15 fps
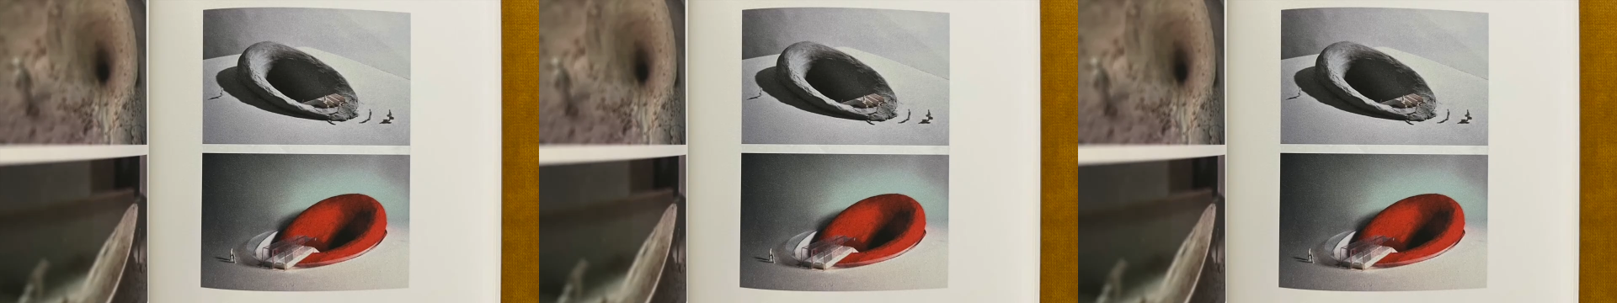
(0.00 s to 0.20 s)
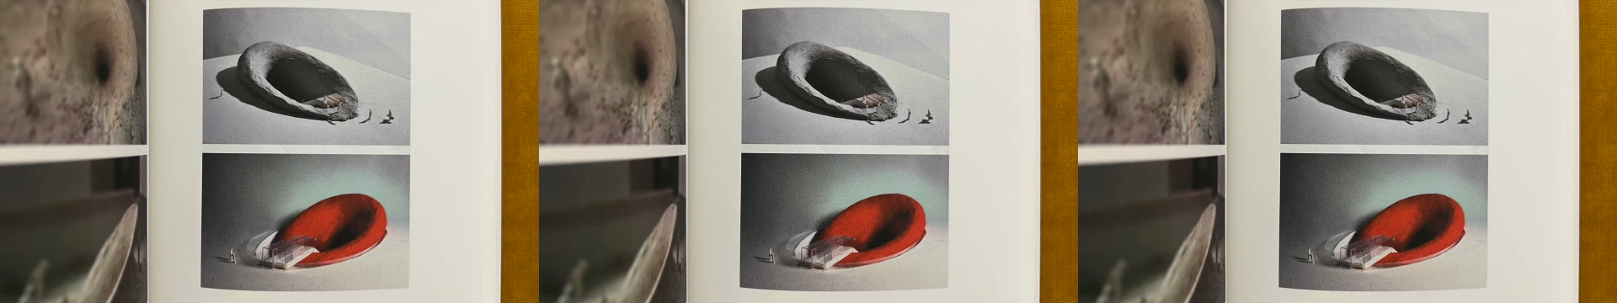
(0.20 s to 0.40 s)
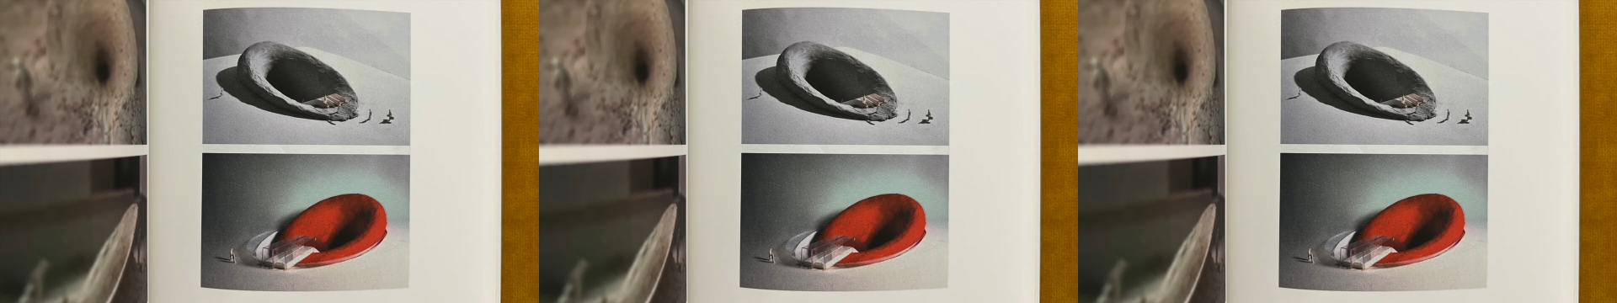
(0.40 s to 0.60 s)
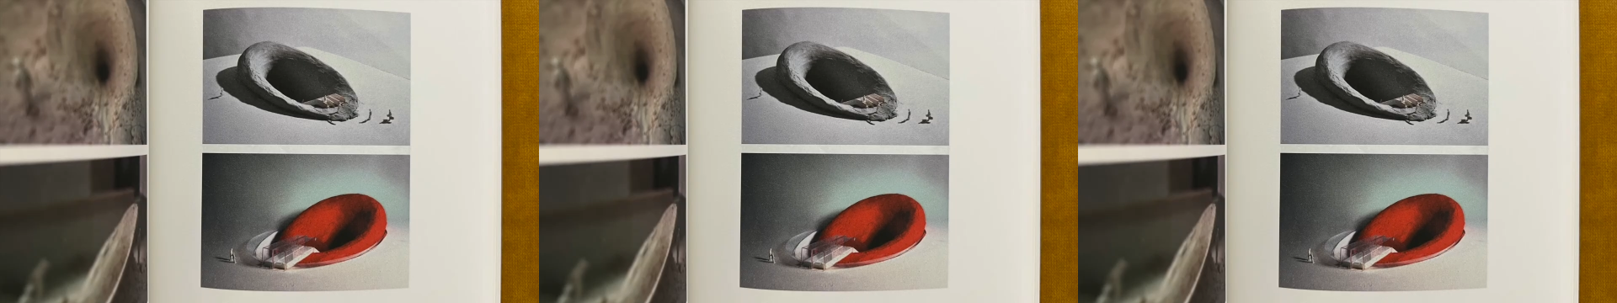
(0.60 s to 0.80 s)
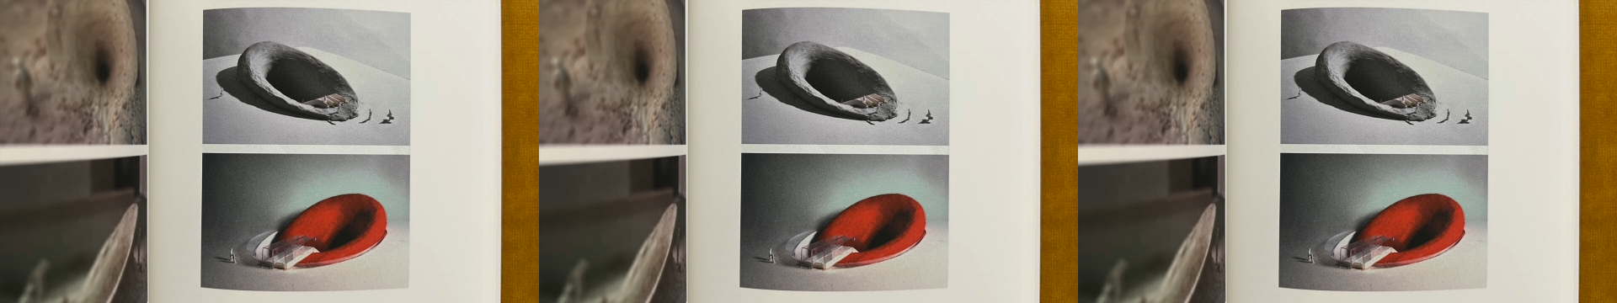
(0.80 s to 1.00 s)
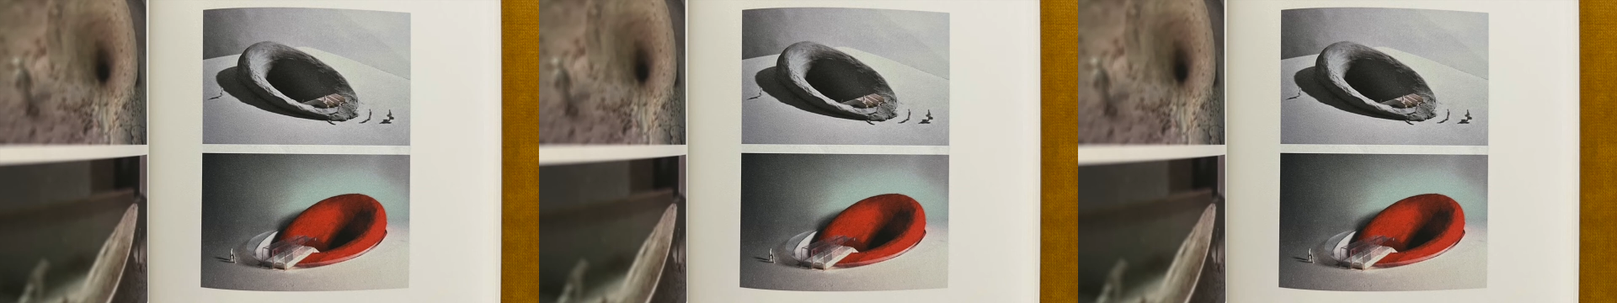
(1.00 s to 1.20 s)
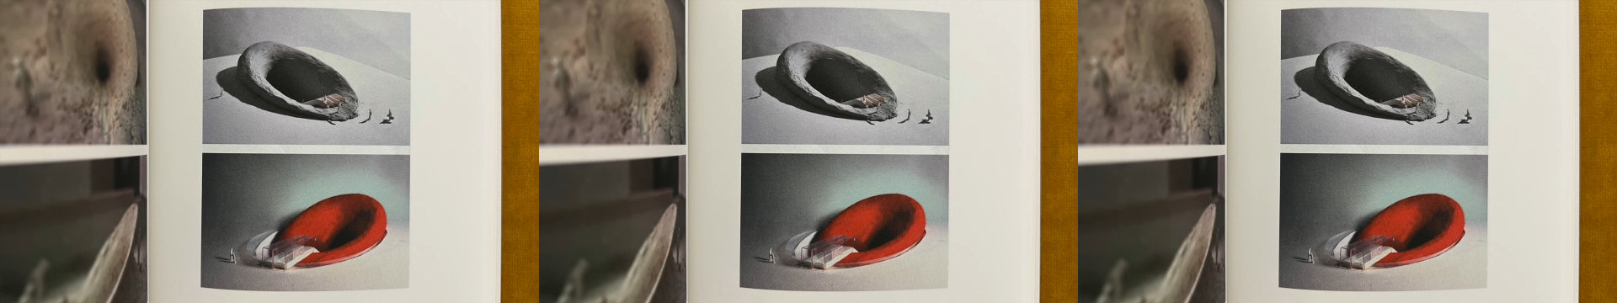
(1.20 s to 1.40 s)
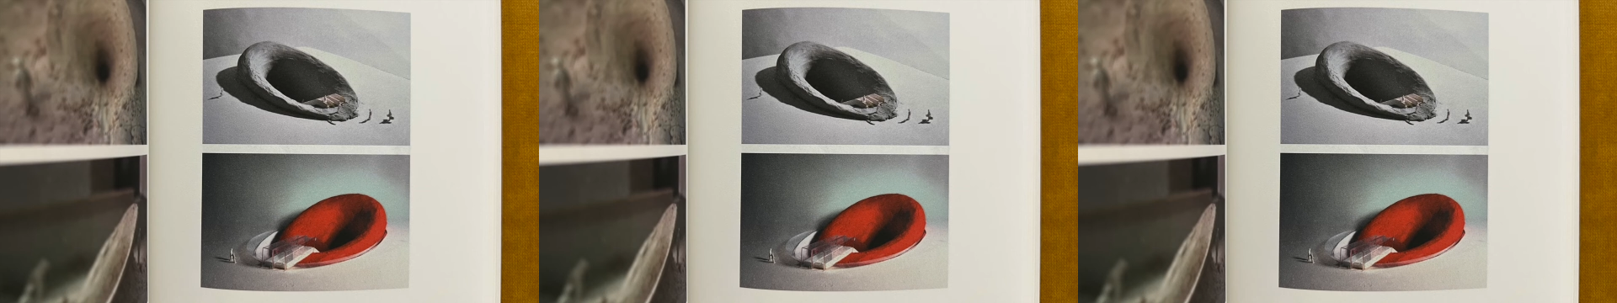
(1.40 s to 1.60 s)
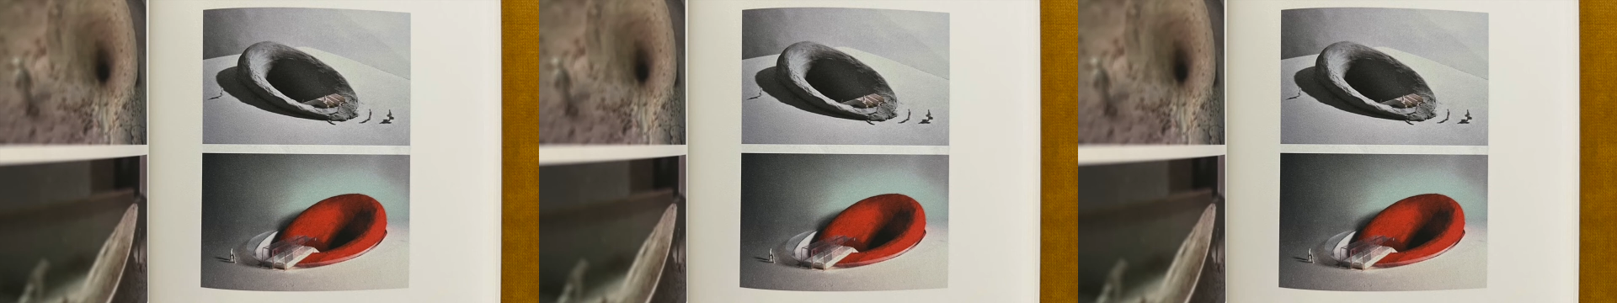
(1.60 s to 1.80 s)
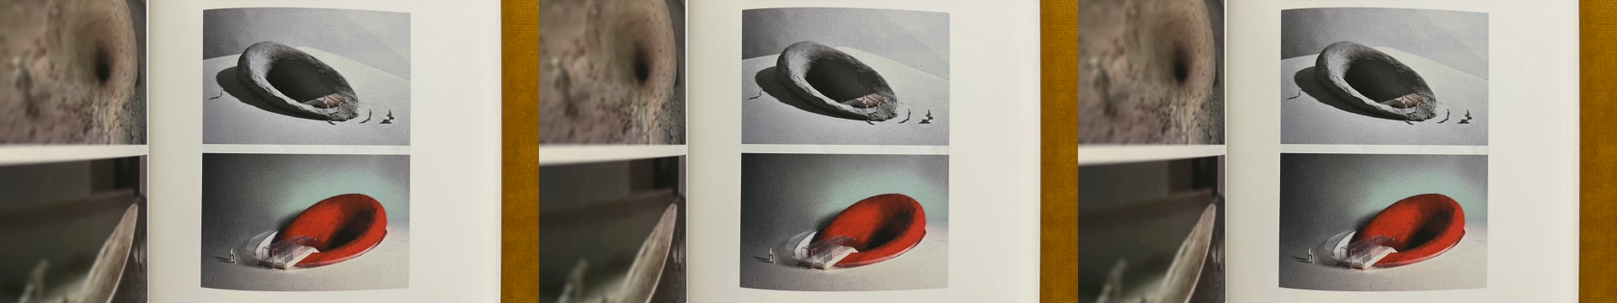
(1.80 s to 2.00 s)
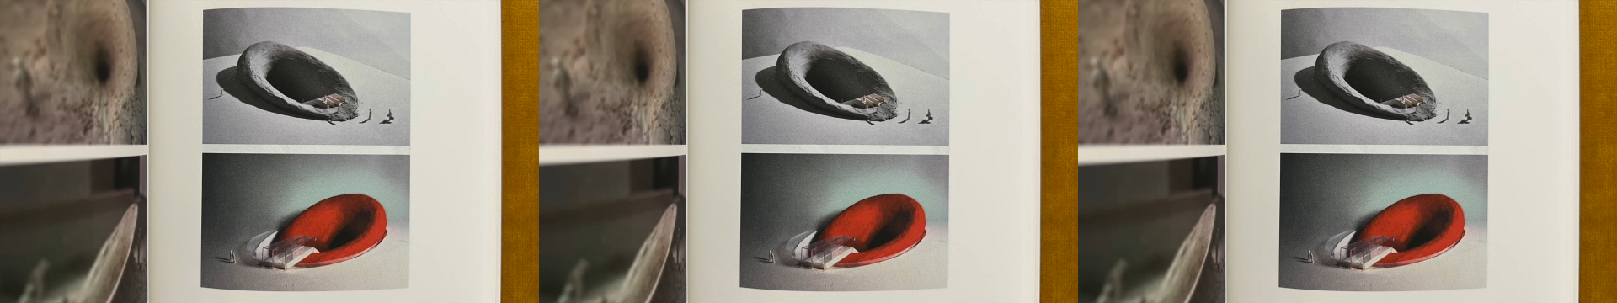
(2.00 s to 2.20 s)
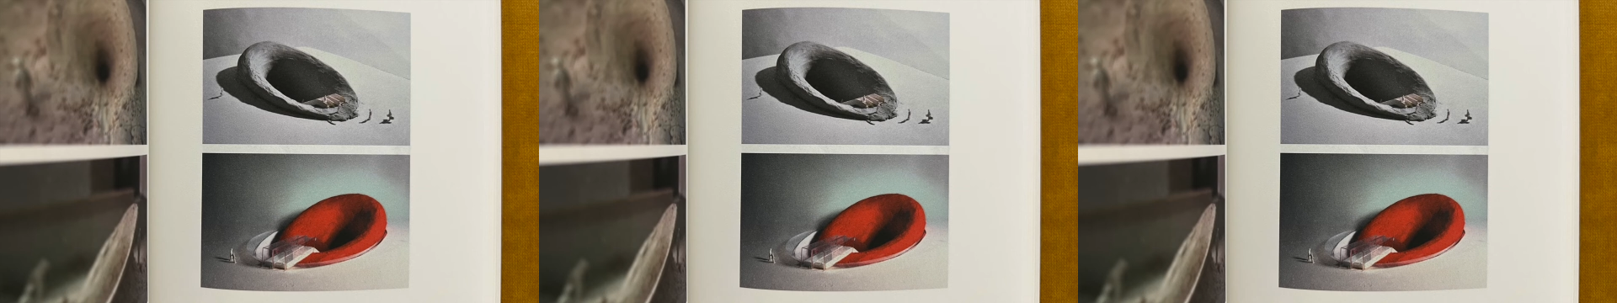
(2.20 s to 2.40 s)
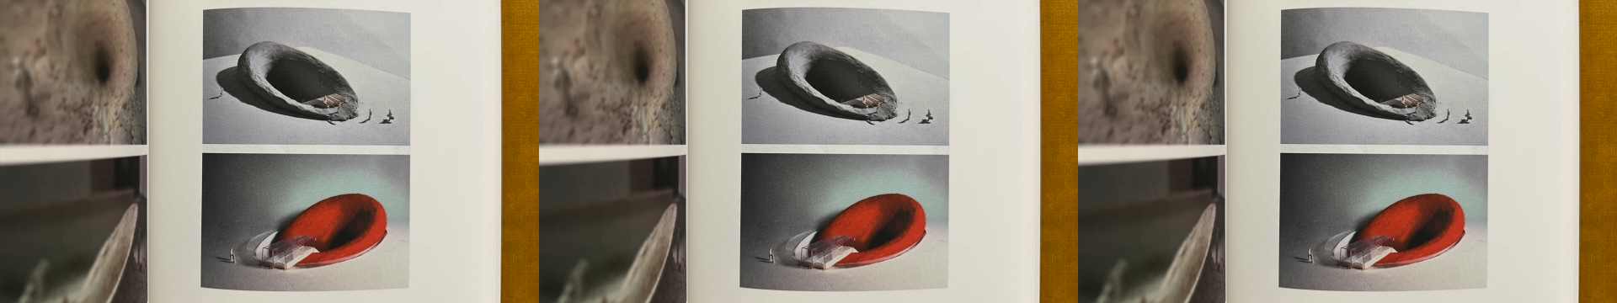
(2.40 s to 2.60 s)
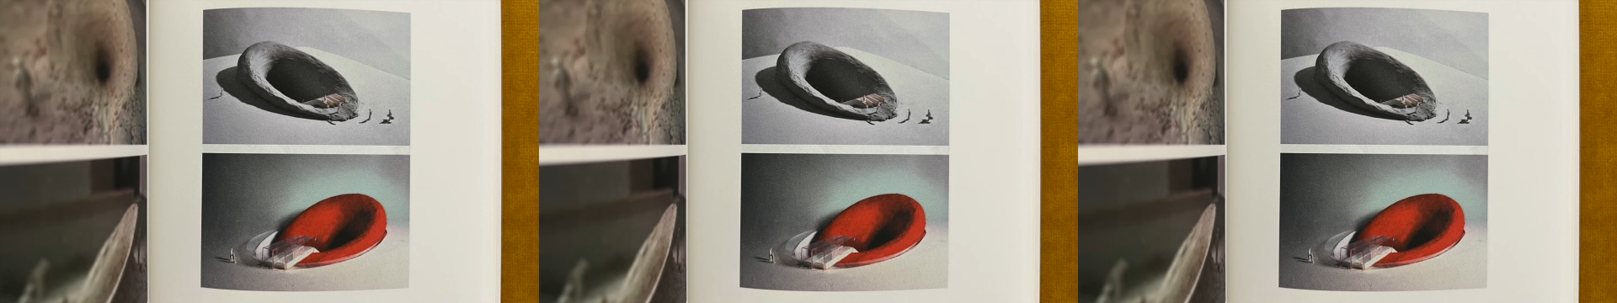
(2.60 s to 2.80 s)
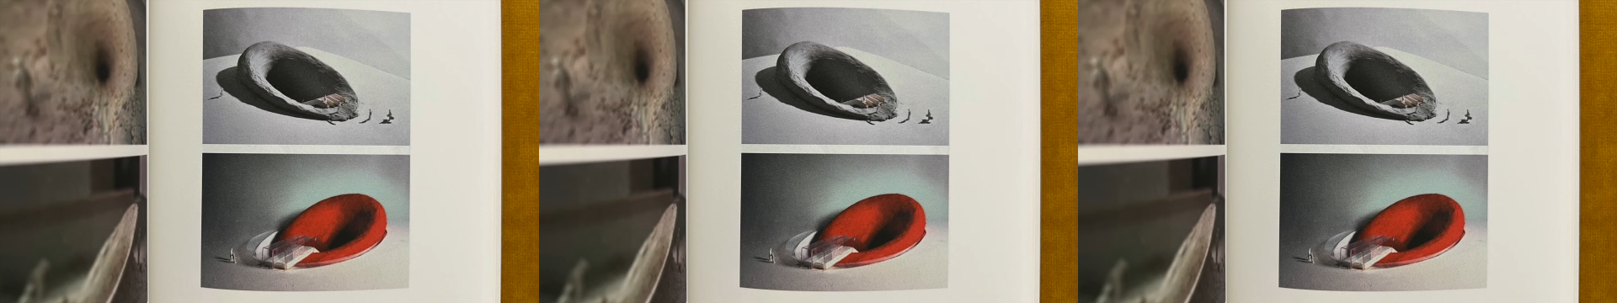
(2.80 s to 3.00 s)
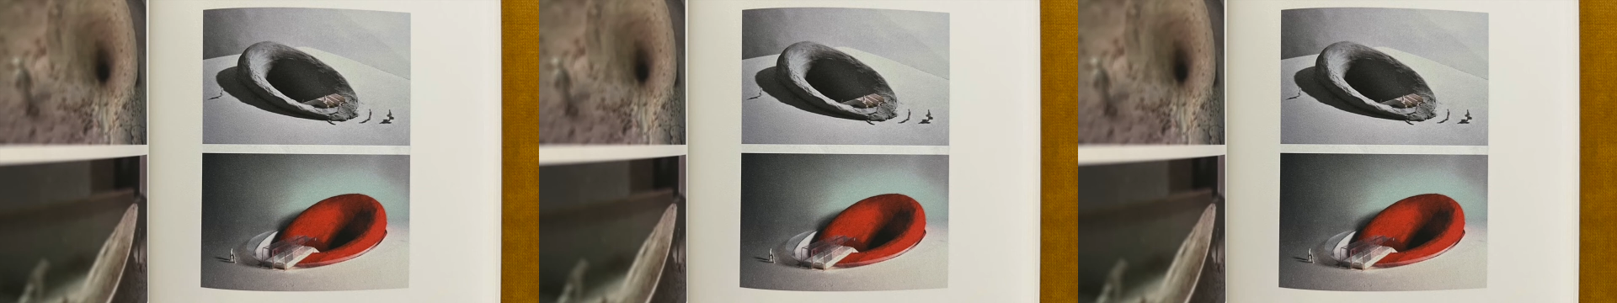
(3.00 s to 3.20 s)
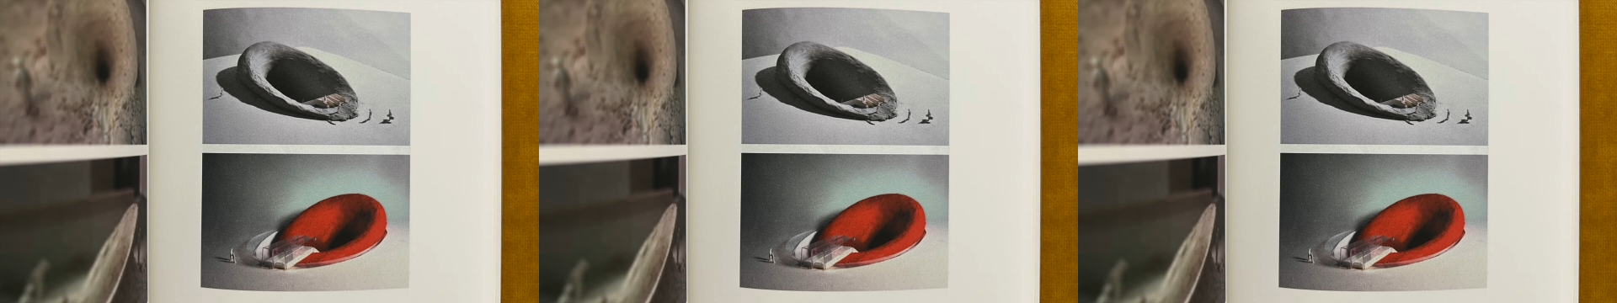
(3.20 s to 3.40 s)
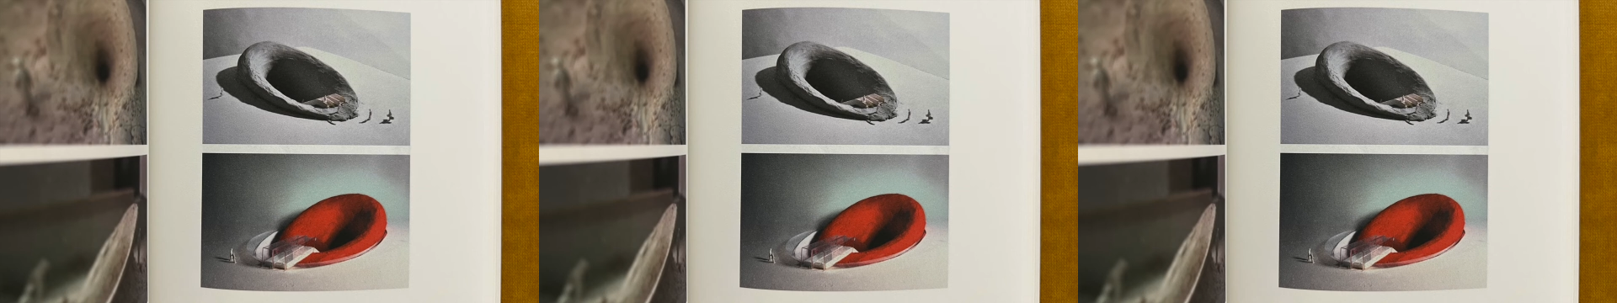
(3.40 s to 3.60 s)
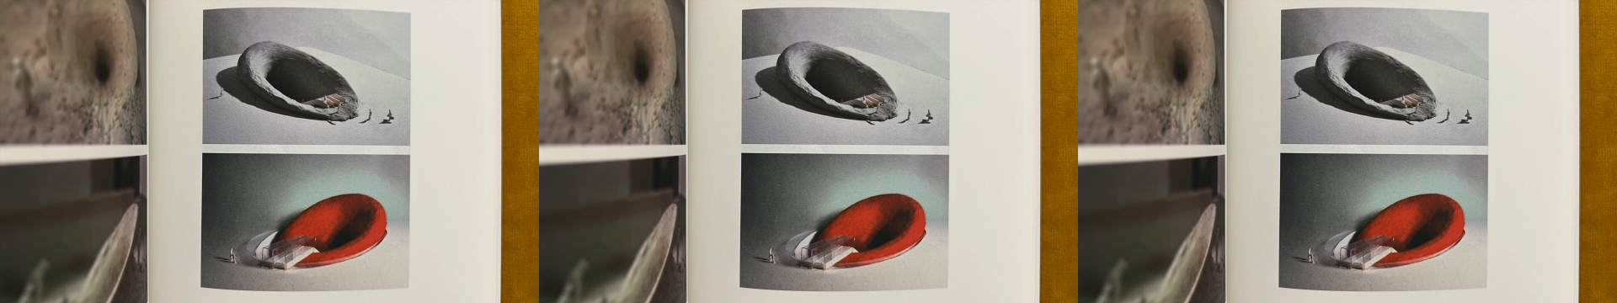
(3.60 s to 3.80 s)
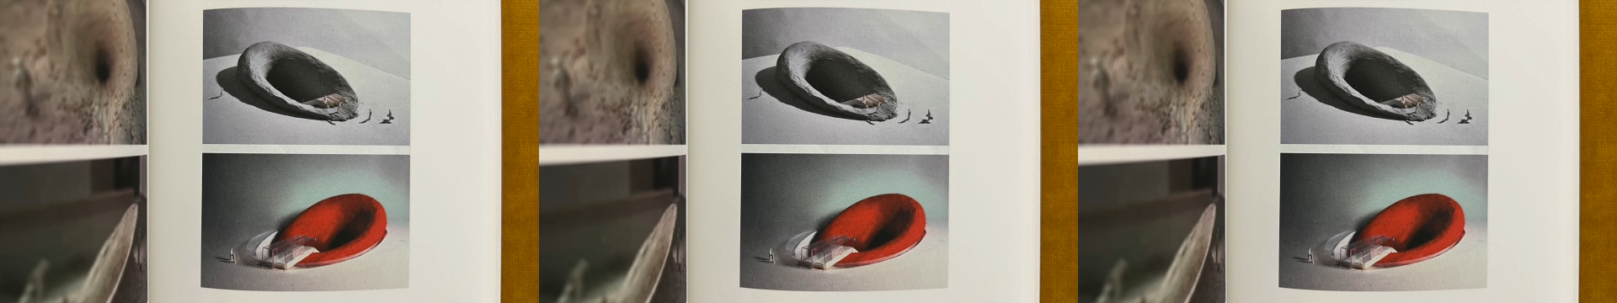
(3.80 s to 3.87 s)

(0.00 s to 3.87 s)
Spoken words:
Nobody's mouth can be seen.